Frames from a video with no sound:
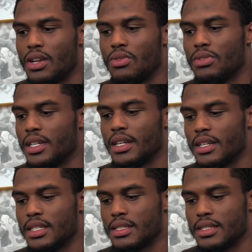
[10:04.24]
the new year,
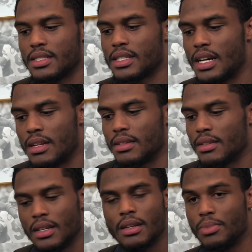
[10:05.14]
and it's time to
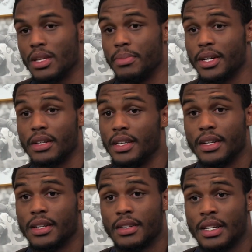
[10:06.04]
be a bigger
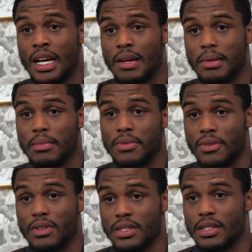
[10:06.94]
leader than I have been
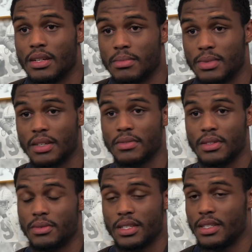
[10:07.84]
before. So I'm
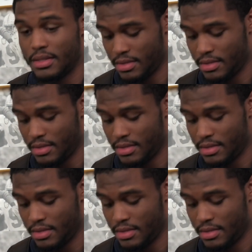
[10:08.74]
definitely ready.